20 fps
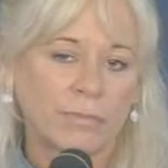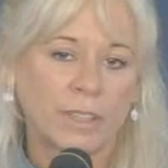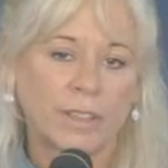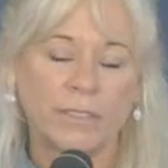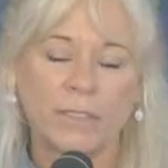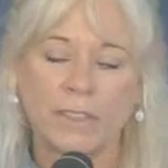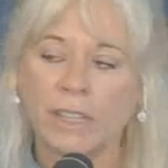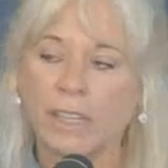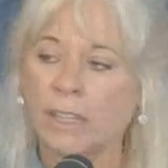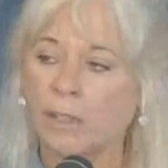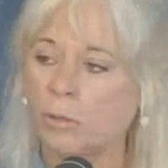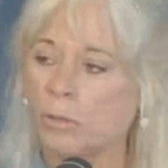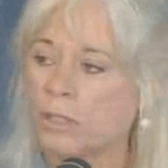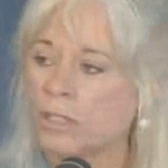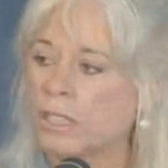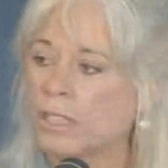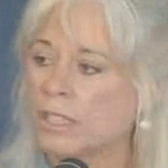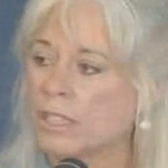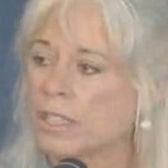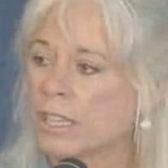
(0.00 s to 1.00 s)
that I
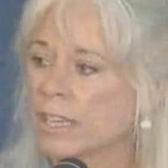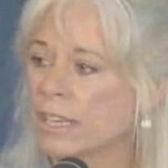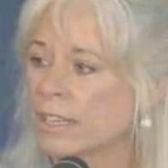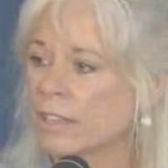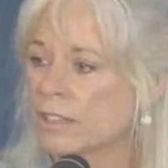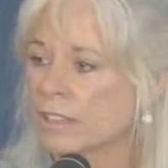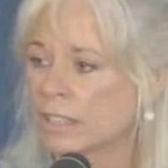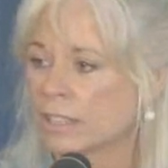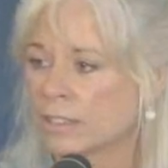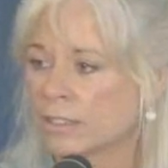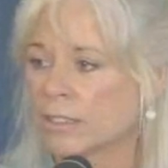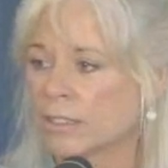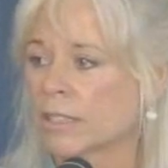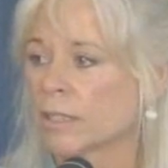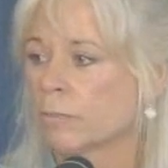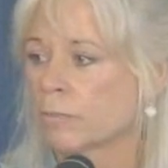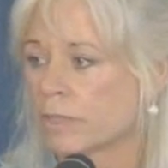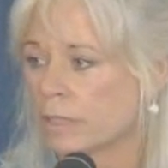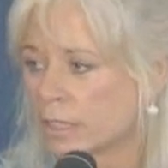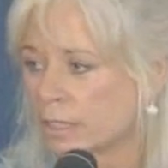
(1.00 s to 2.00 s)
was desiring
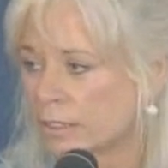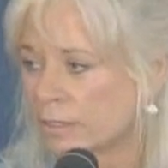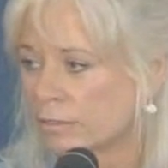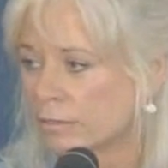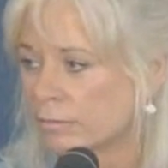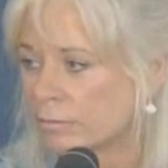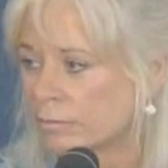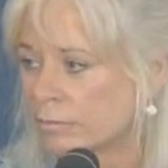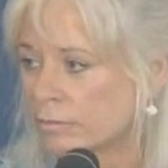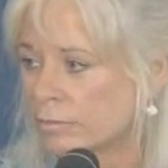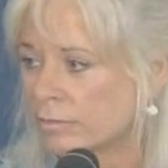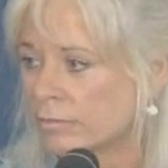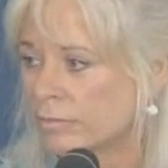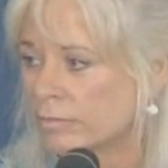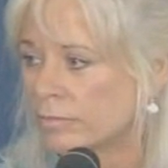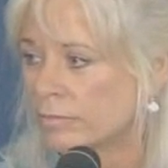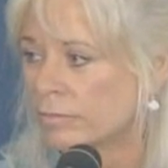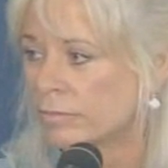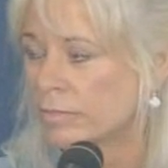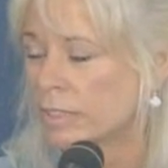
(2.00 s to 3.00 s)
something.
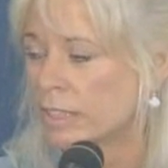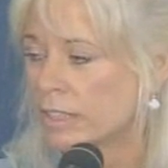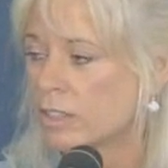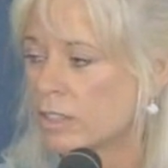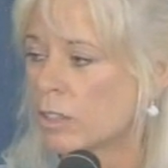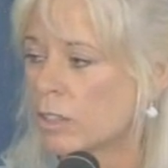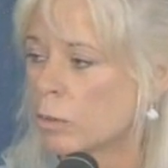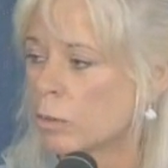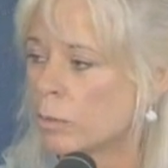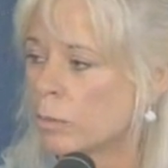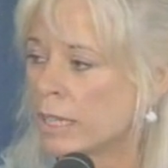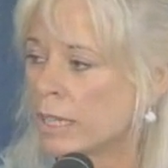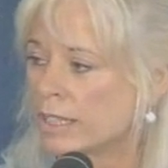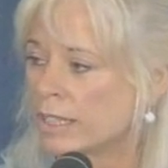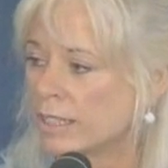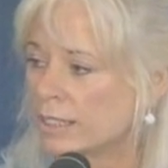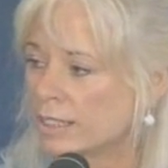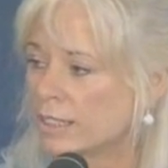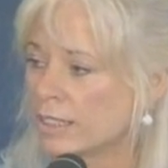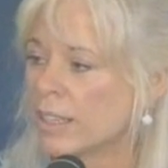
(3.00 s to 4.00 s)
And so my
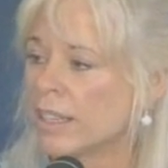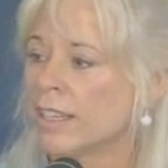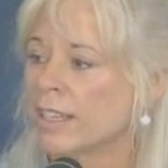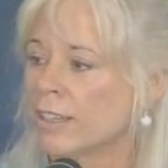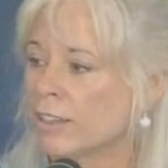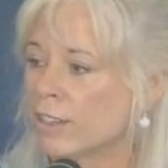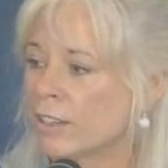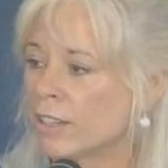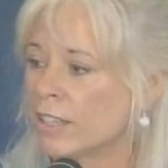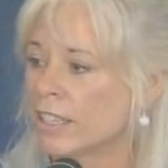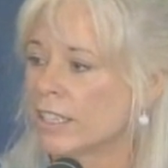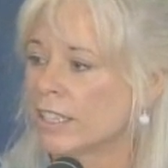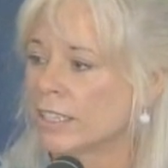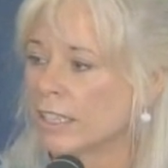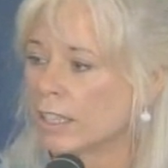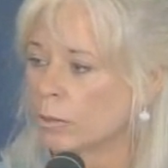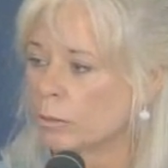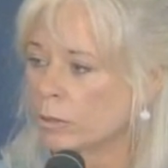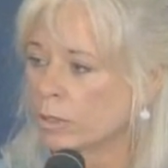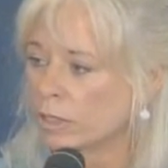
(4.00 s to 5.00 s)
desire to
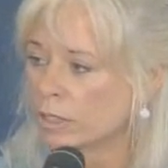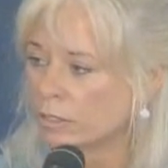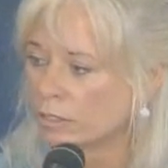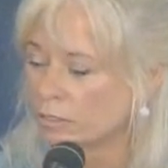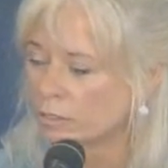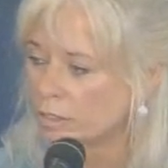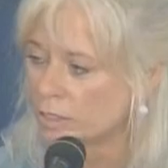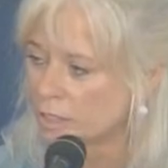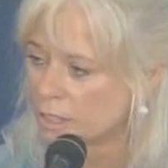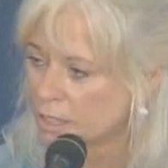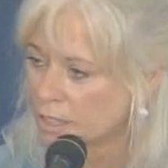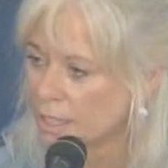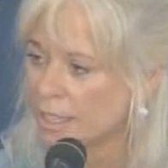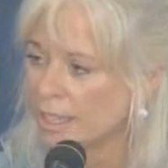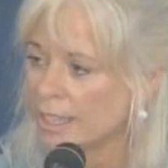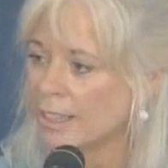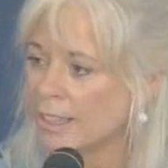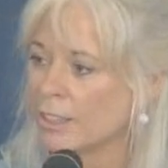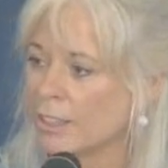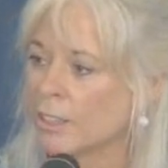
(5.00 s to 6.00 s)
get rid of
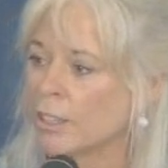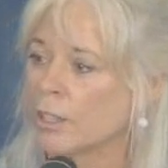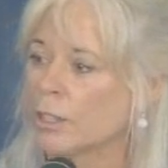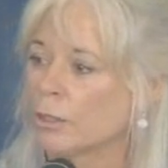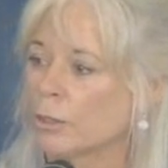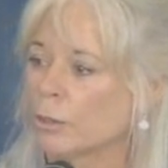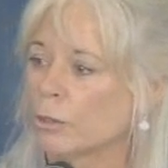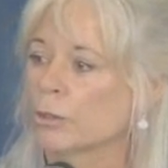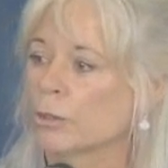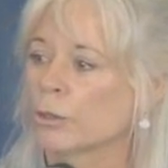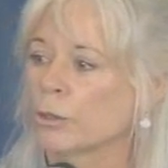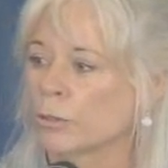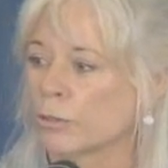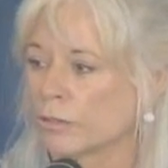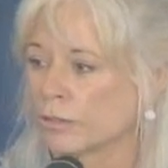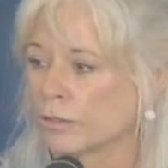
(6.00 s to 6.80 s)
desire grew.